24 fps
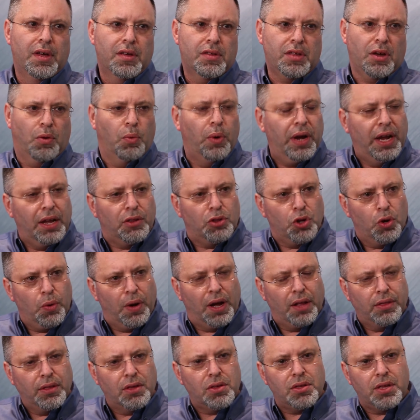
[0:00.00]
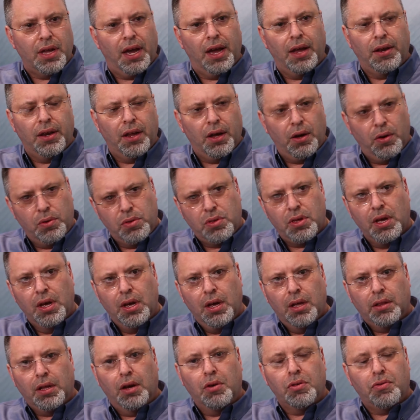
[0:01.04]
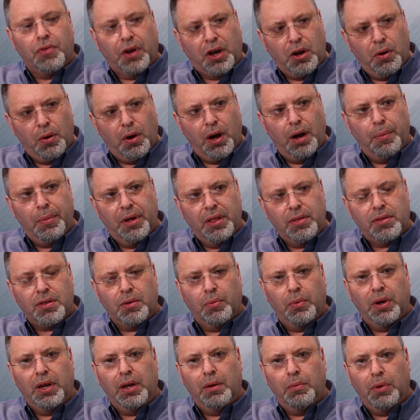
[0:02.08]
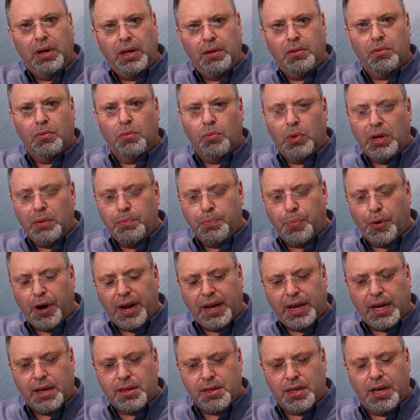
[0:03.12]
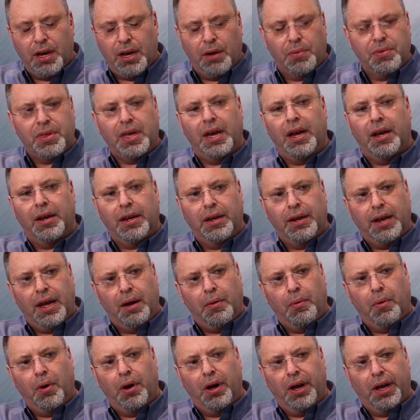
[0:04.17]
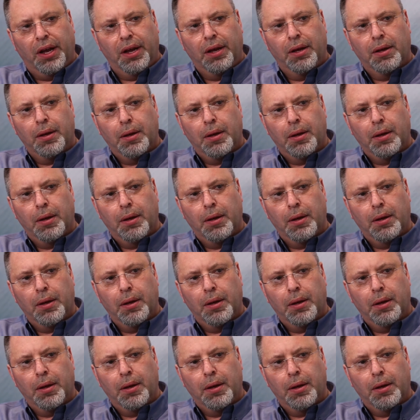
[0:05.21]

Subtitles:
So we do understand those requirements, and we break ourselves out in that way.